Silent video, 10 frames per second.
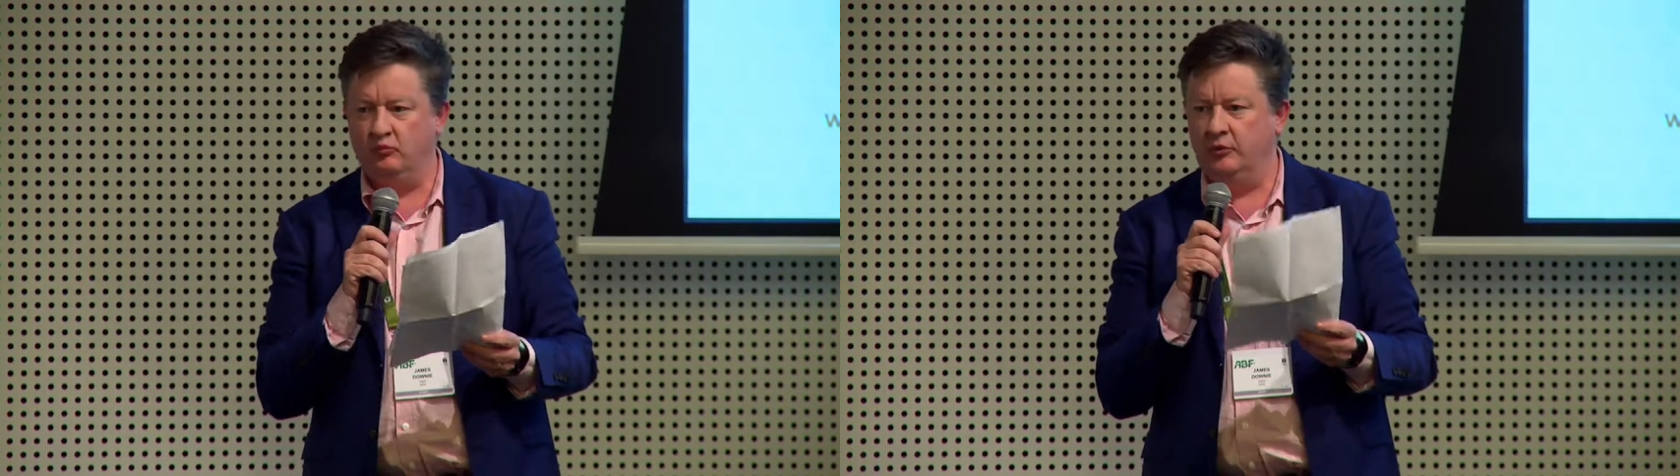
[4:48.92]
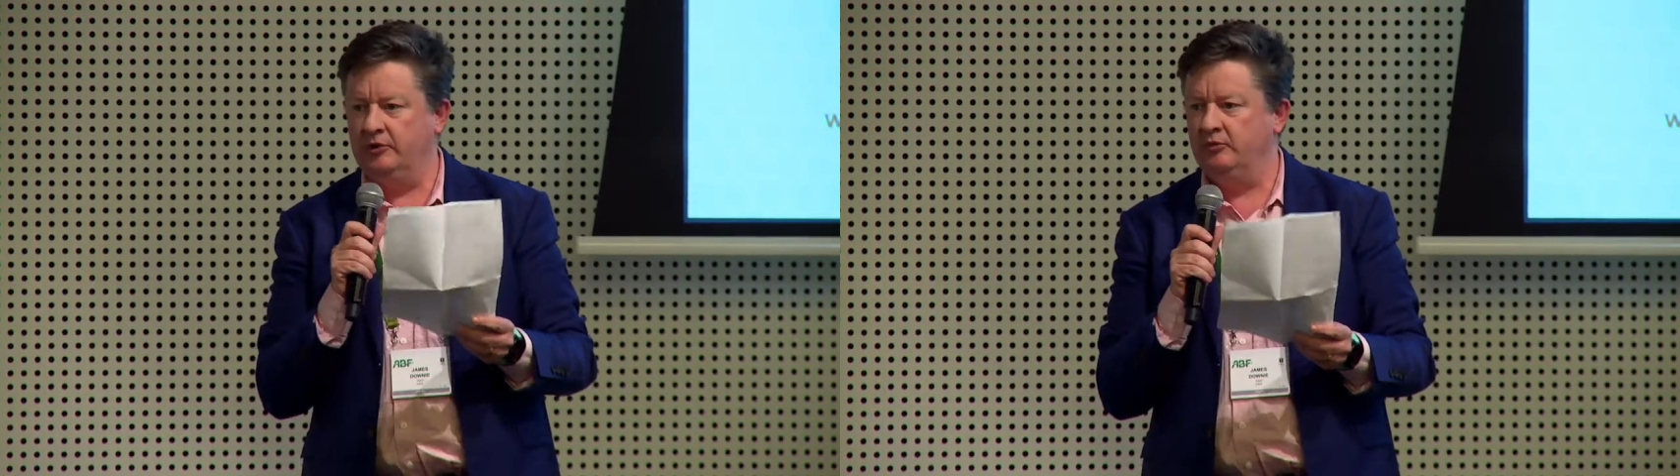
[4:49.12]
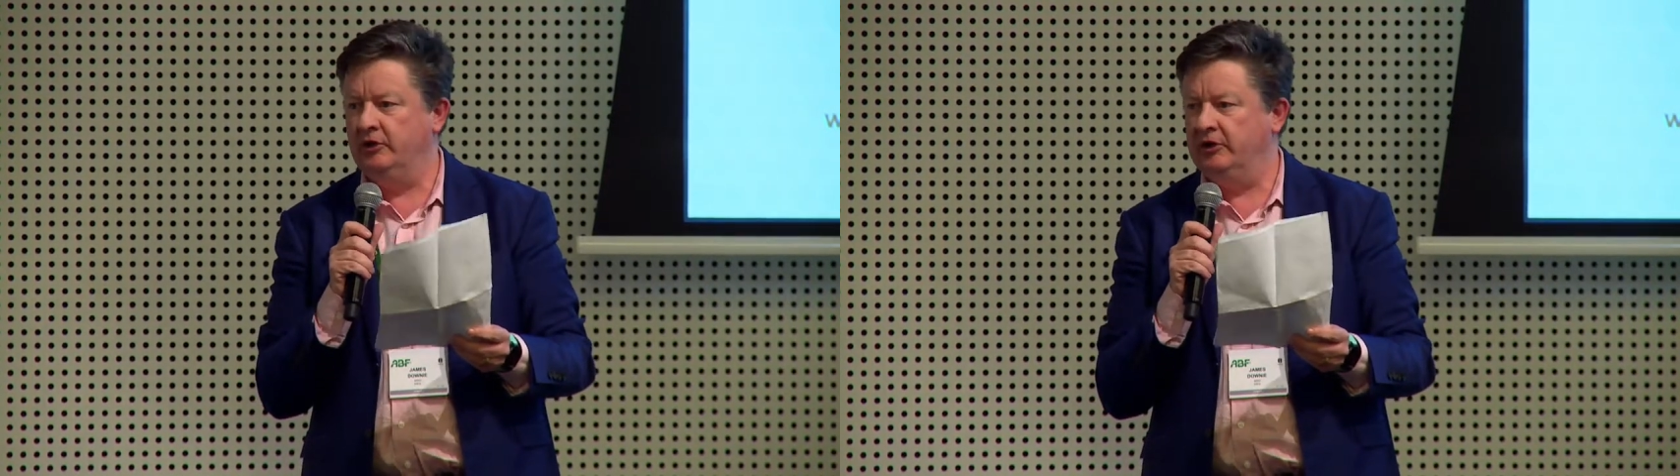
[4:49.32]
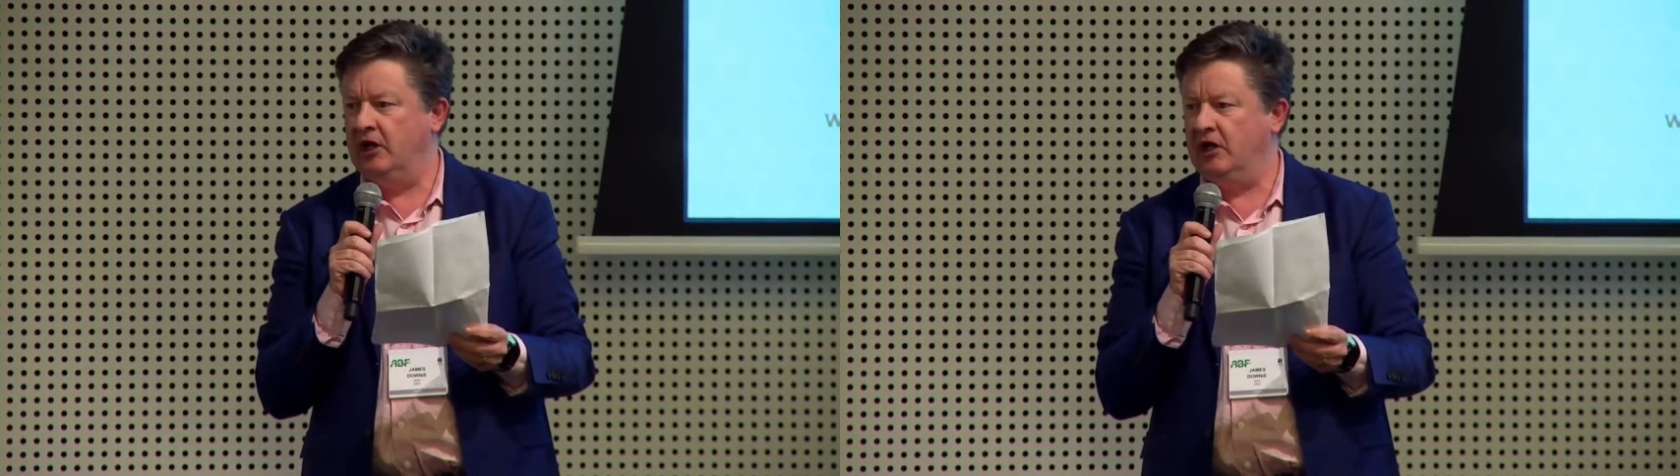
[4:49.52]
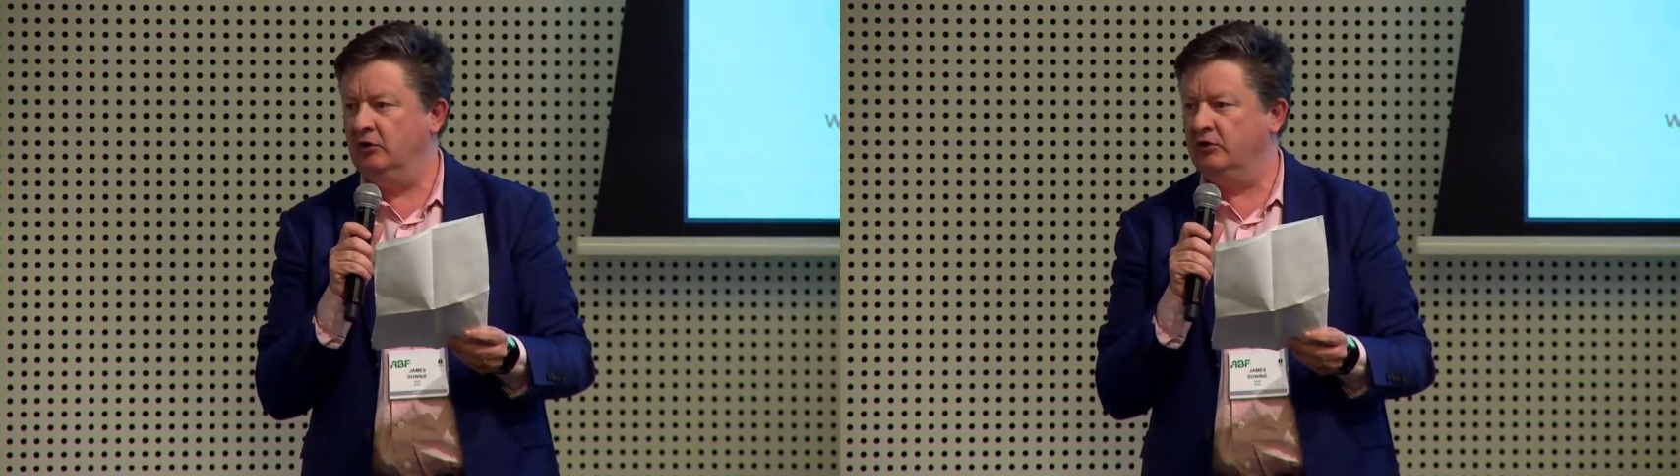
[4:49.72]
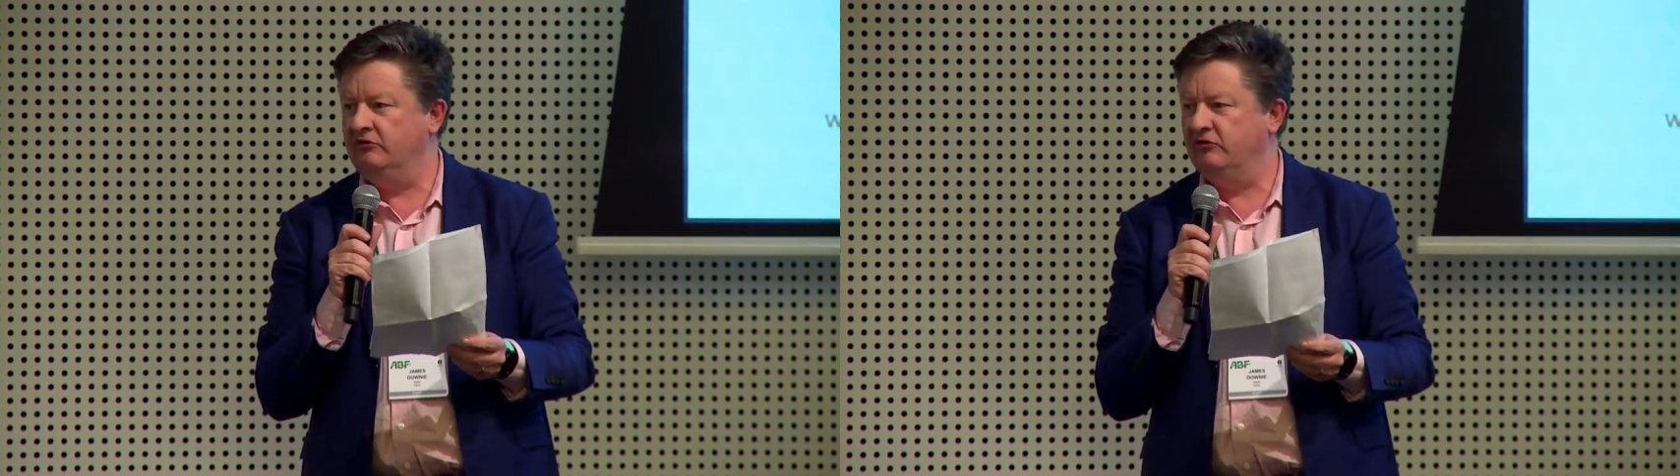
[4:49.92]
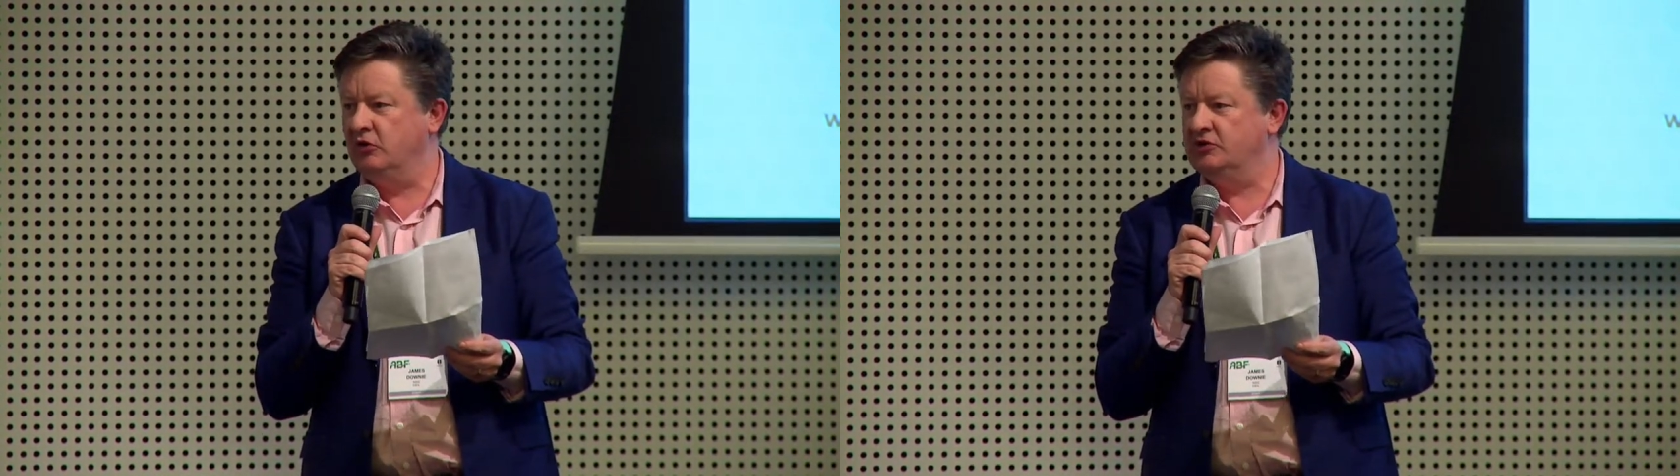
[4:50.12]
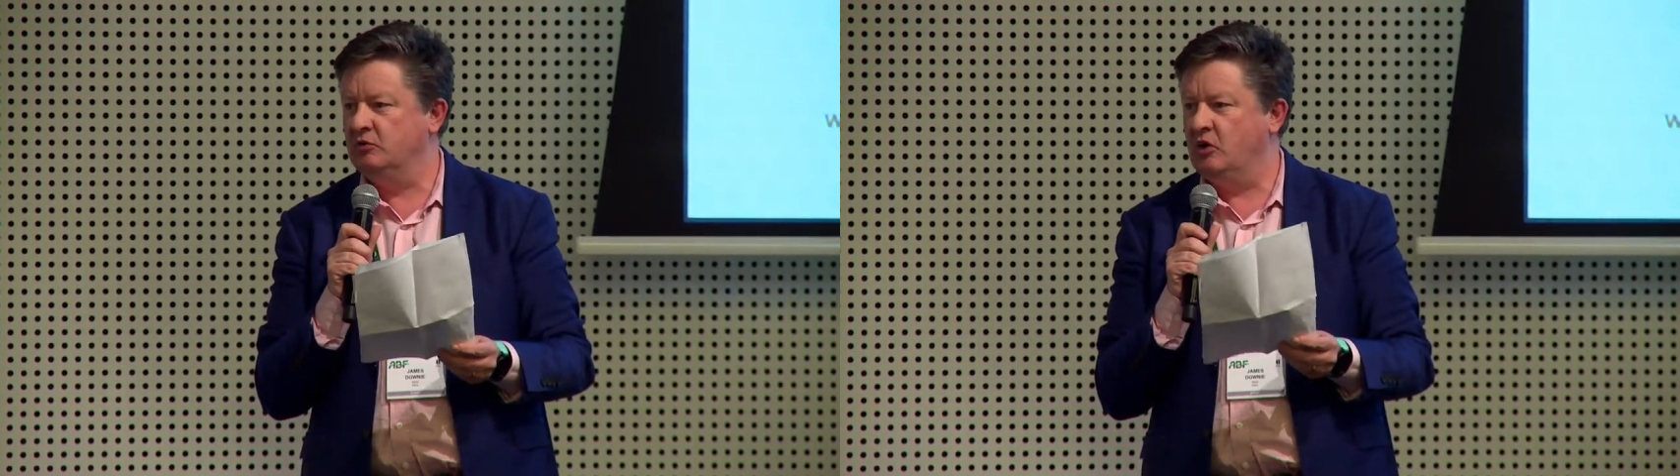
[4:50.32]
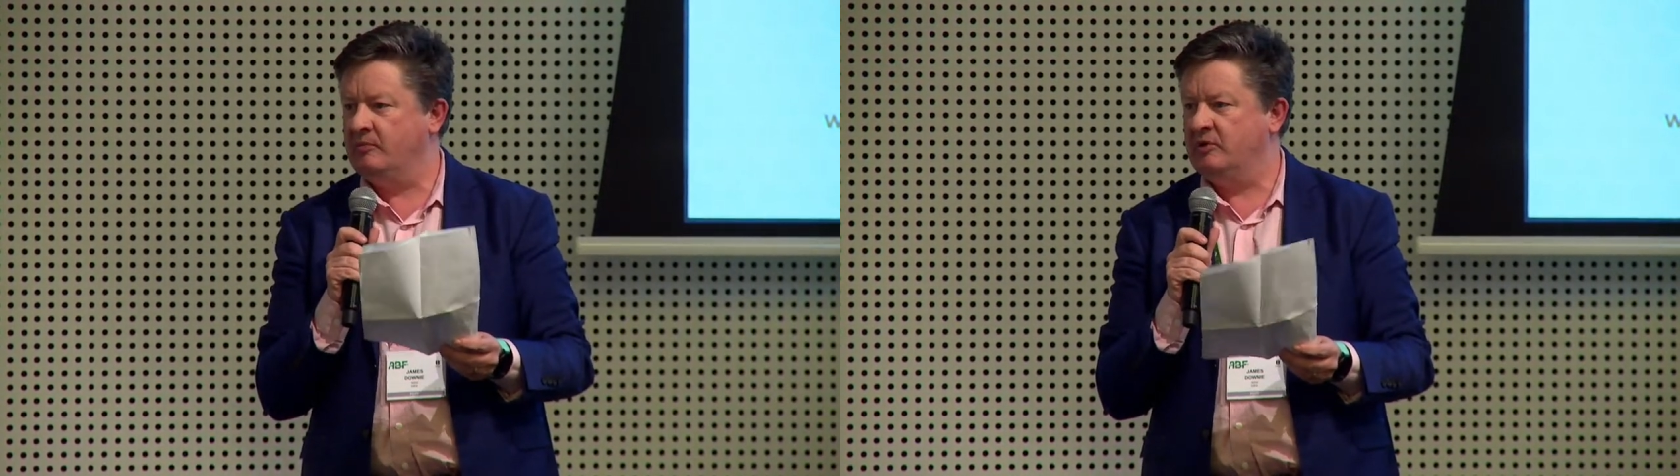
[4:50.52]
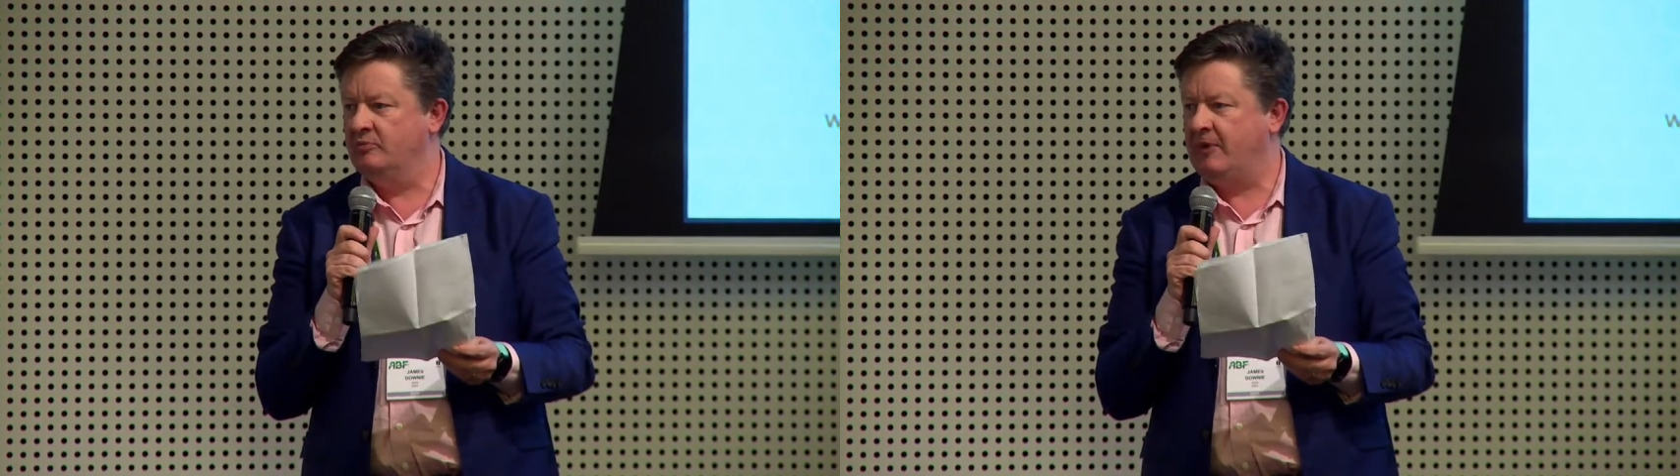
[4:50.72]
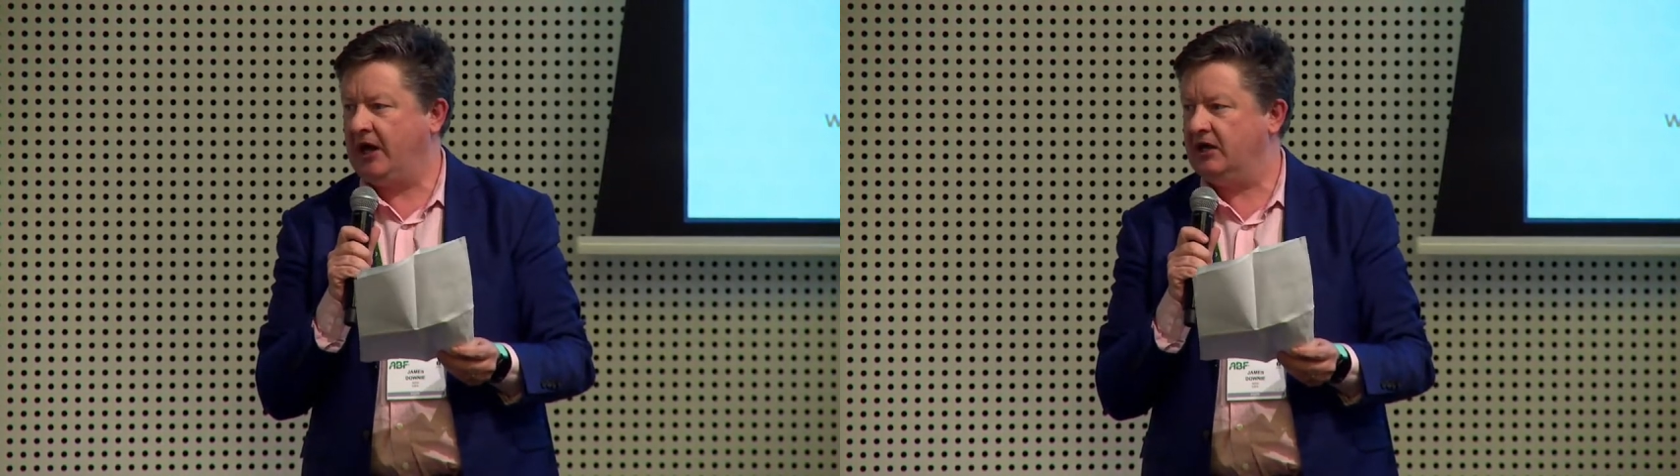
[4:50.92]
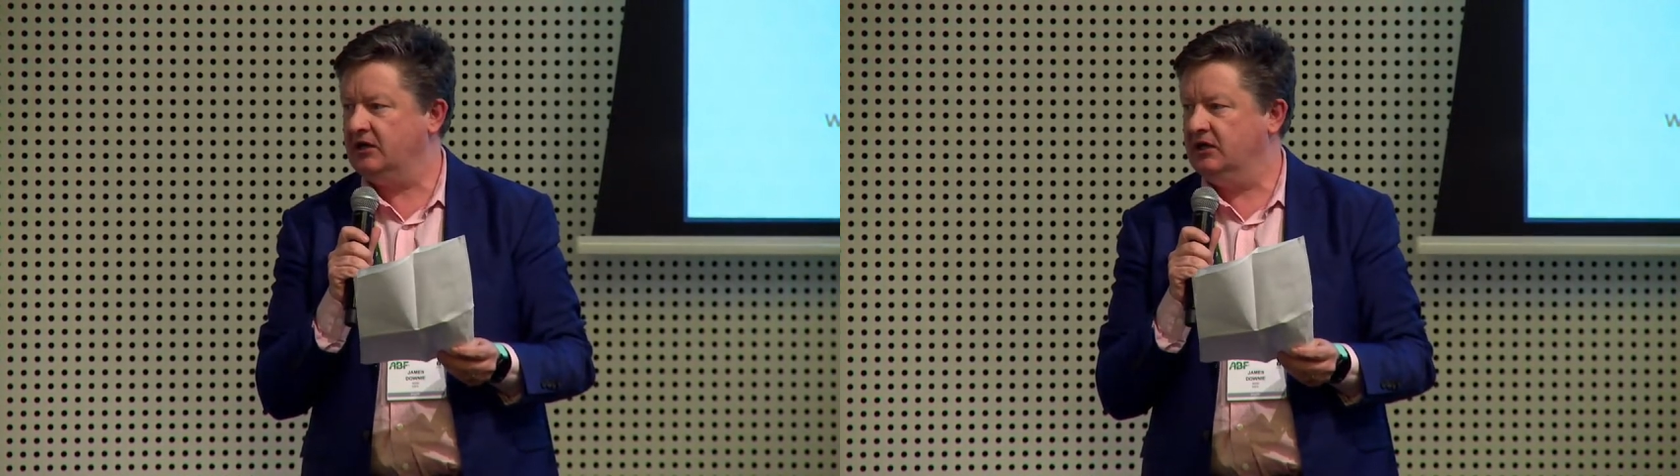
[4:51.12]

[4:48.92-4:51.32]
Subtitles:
We really are looking forward to welcoming you back